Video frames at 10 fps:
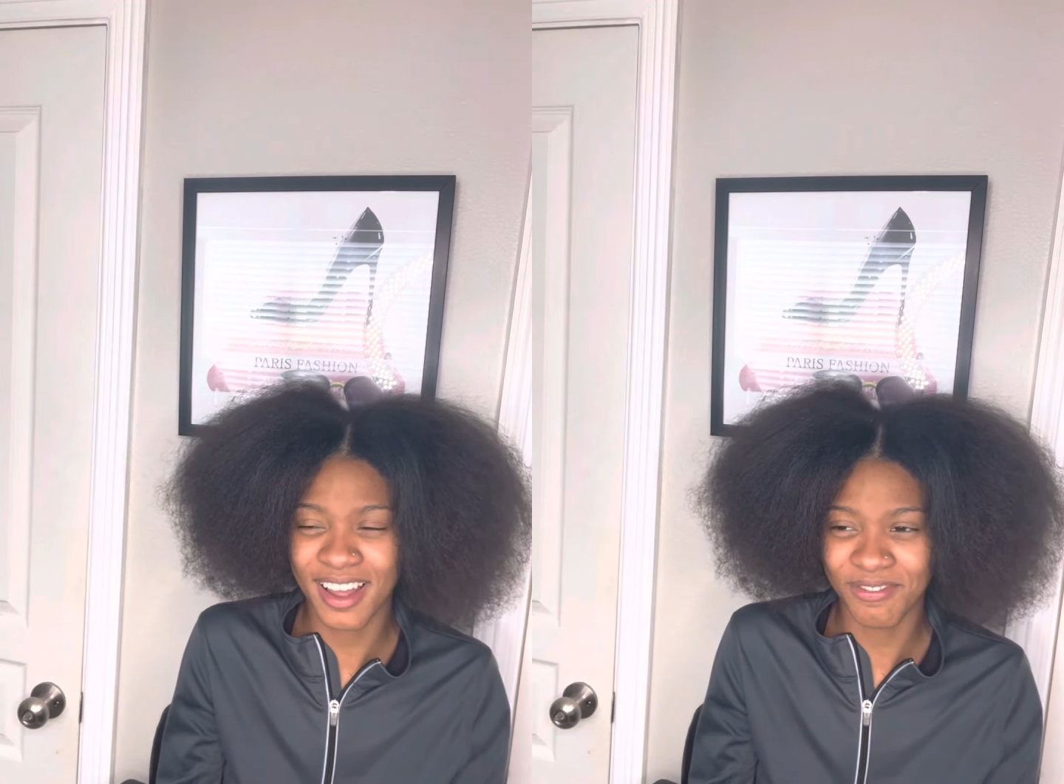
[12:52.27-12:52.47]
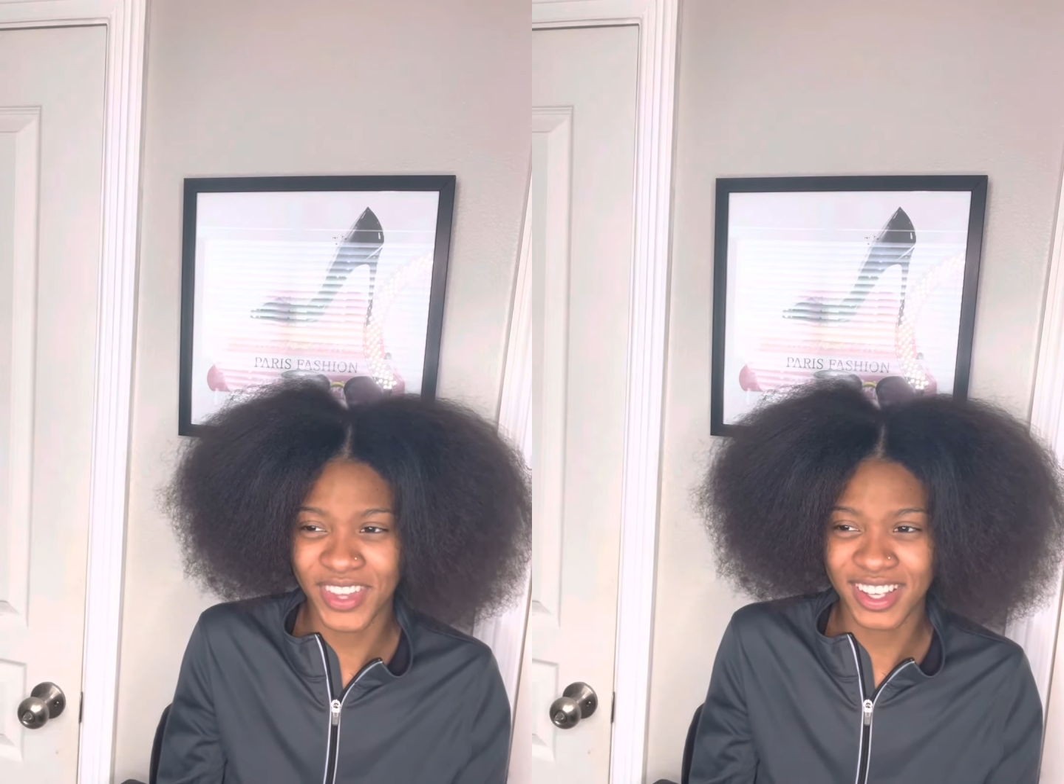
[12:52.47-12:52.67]

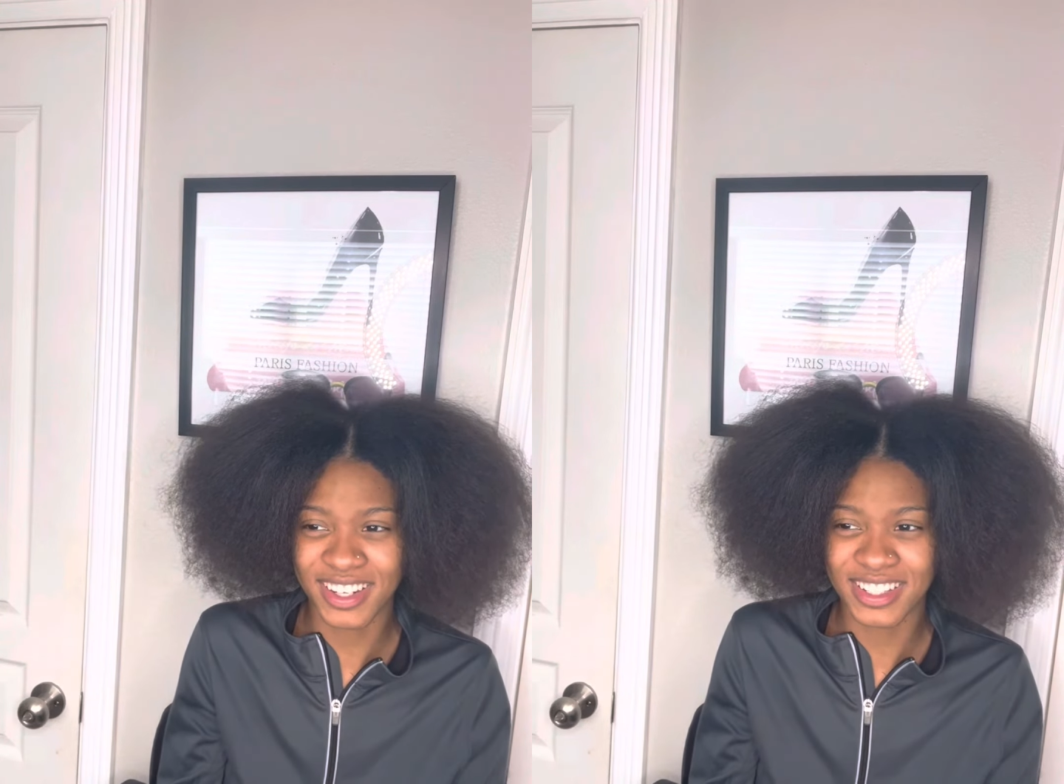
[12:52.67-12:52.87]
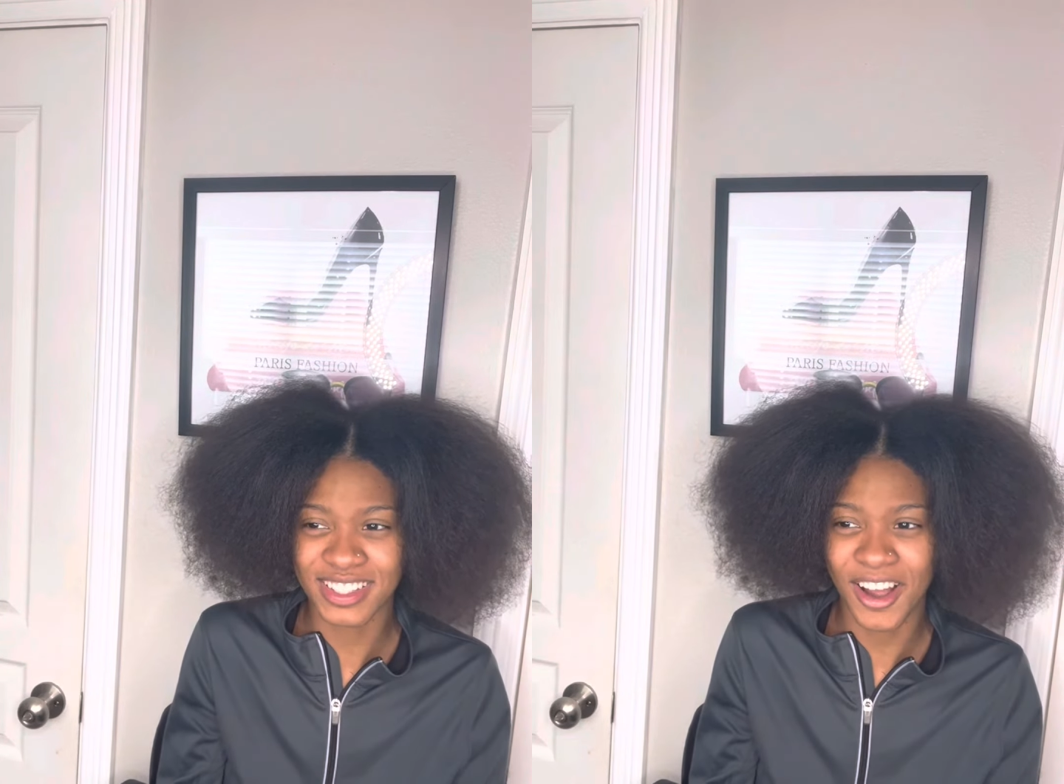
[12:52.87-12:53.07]
I'm
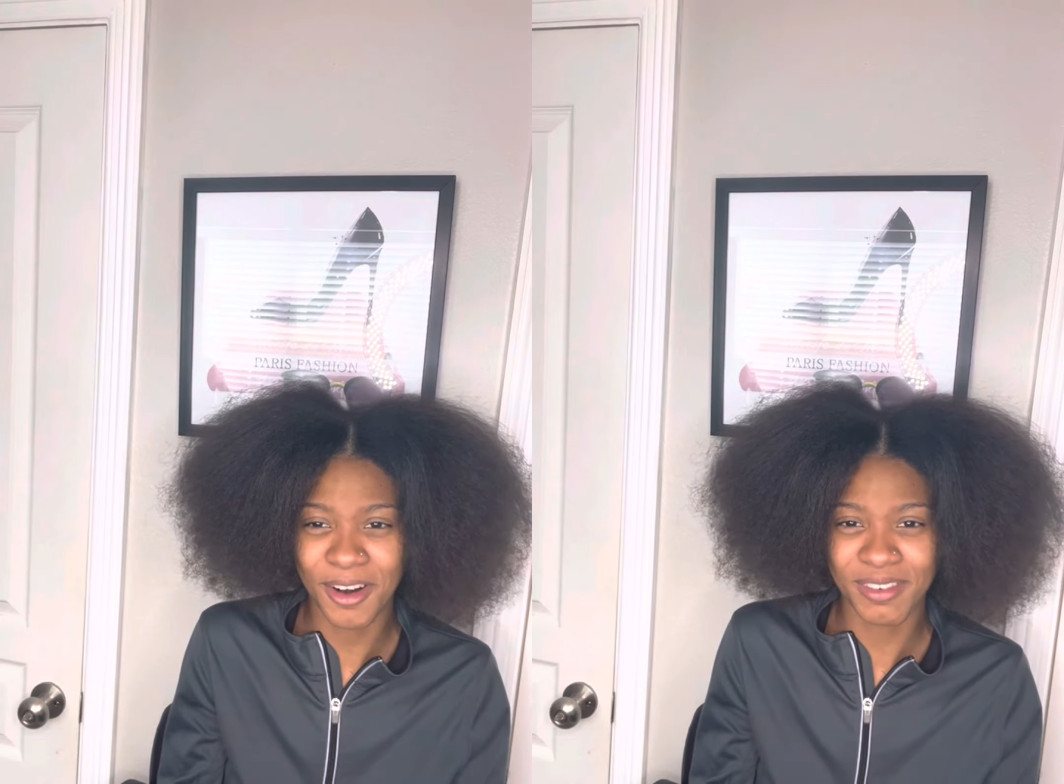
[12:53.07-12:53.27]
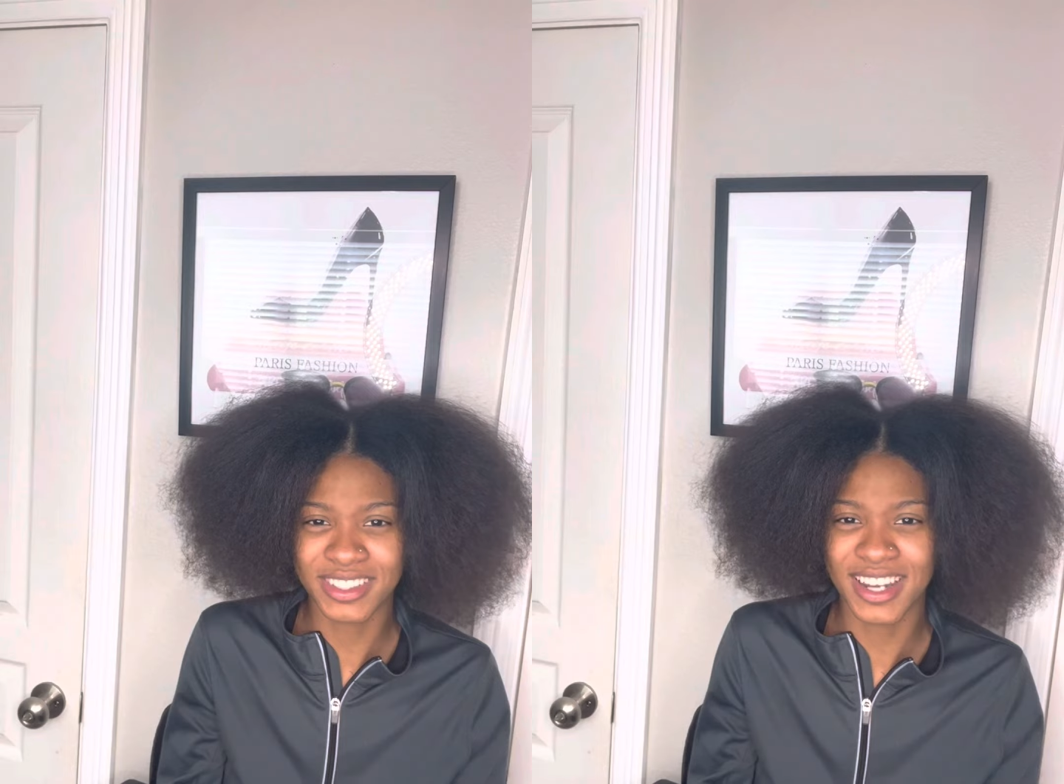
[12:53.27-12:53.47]
thinking it's
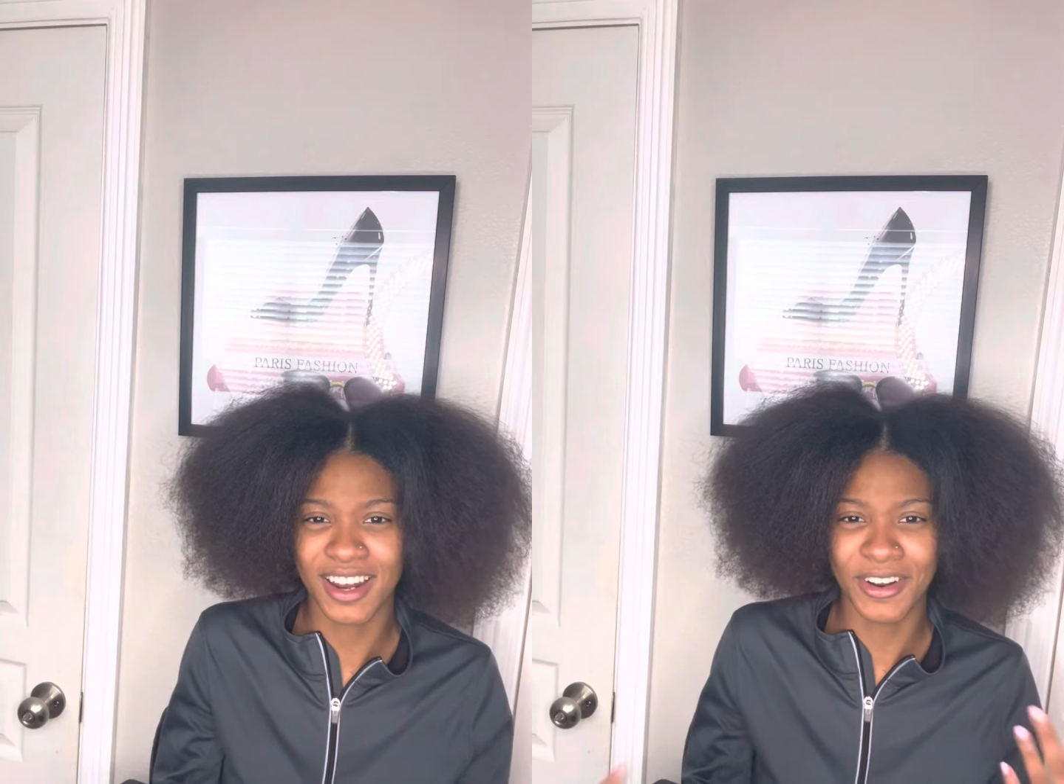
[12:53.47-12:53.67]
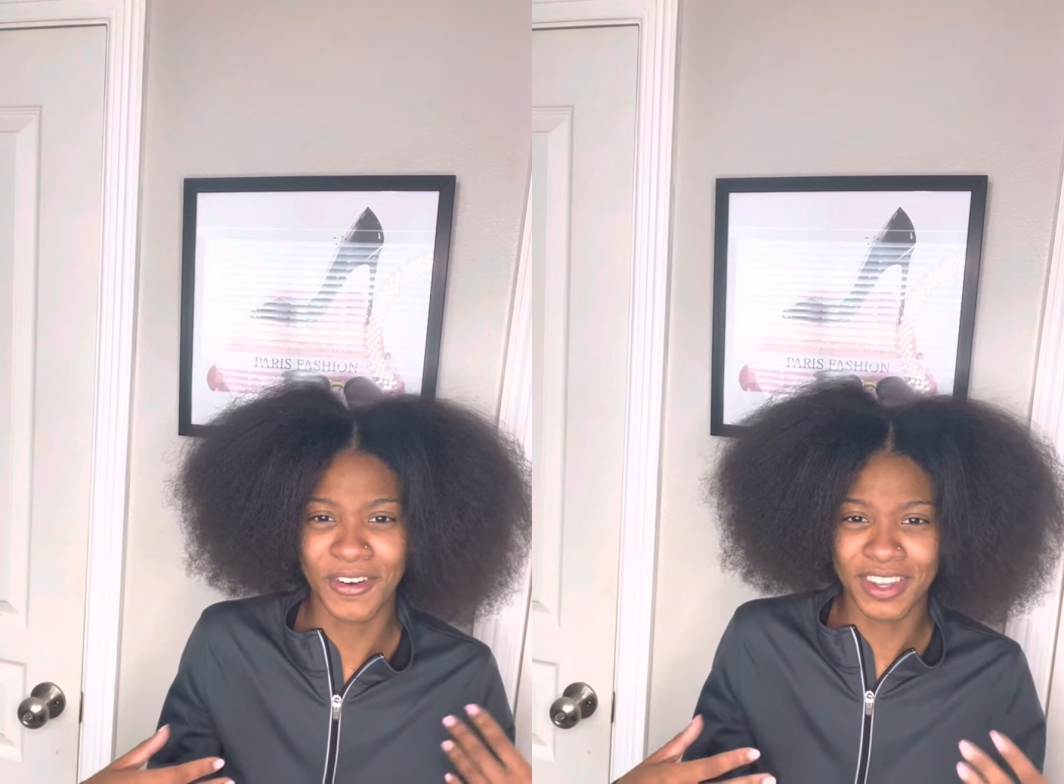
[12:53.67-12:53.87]
harmless,
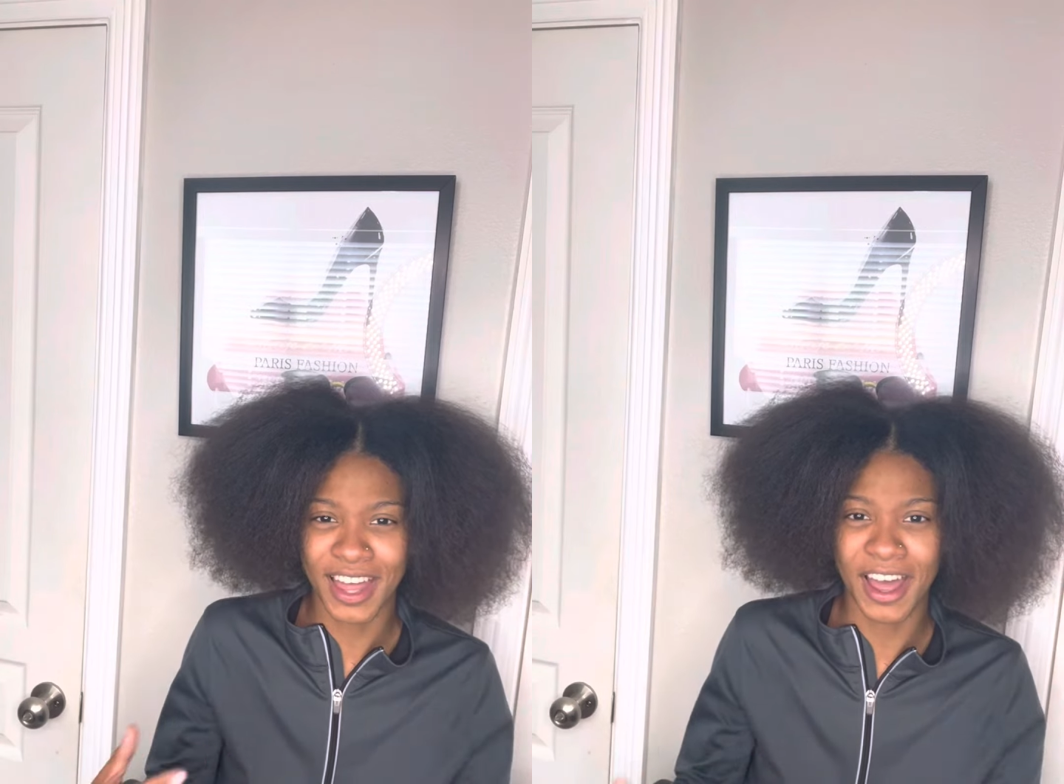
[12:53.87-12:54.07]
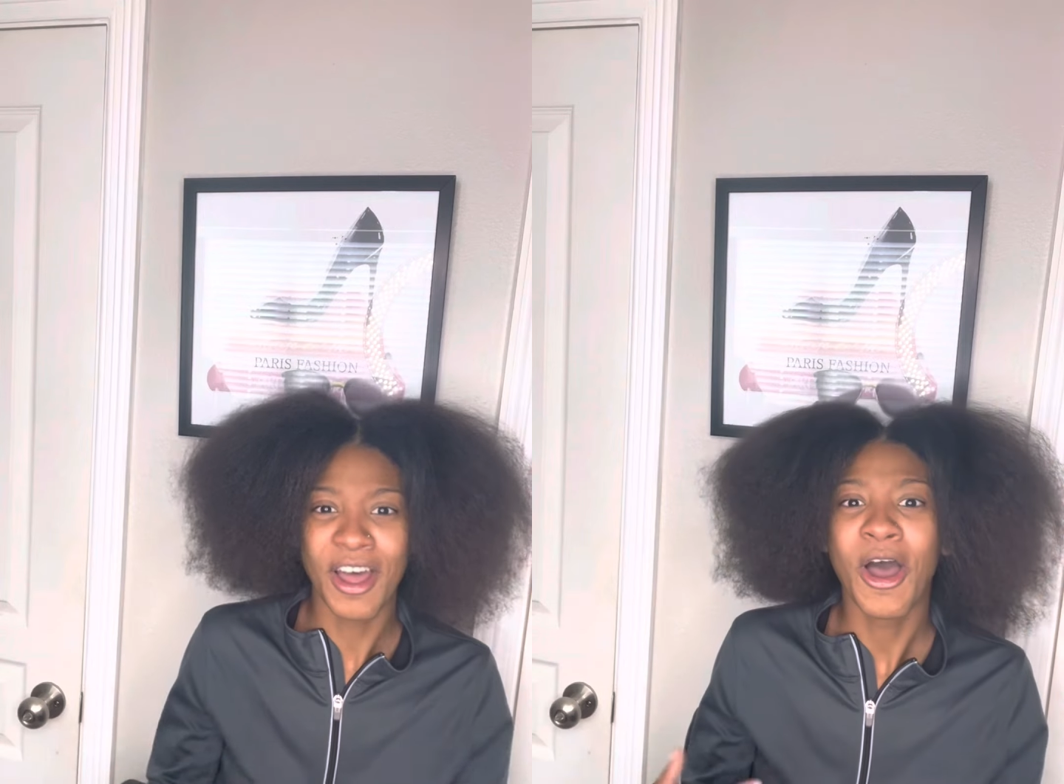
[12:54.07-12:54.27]
not knowing
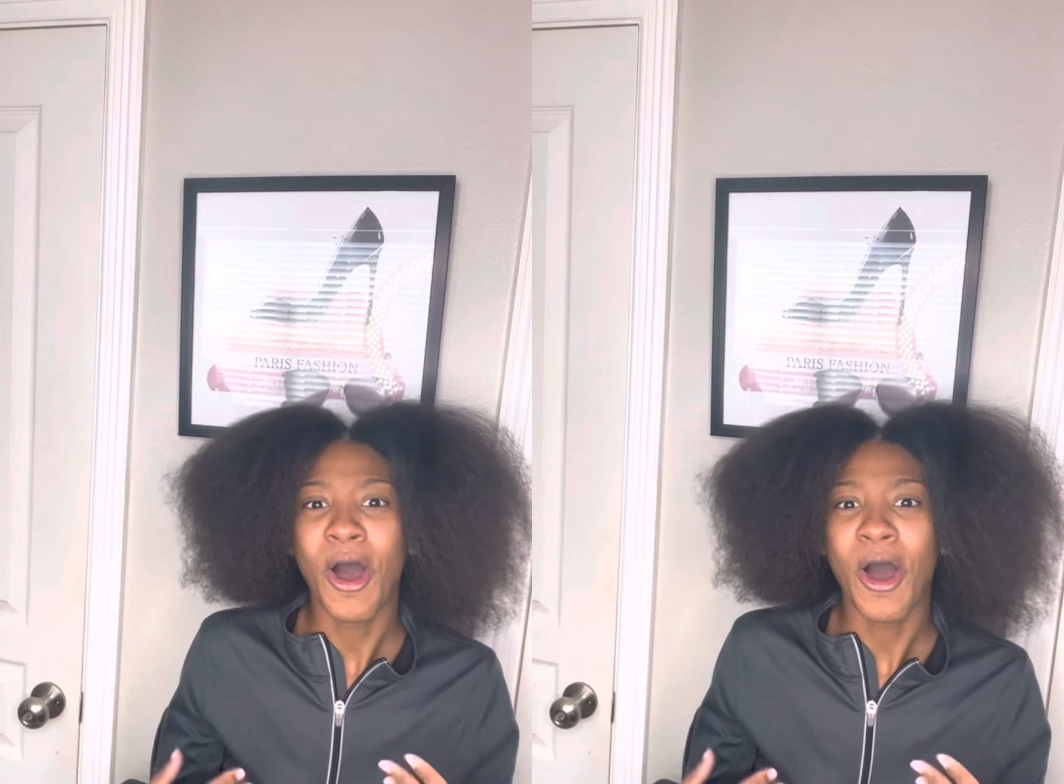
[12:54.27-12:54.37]
that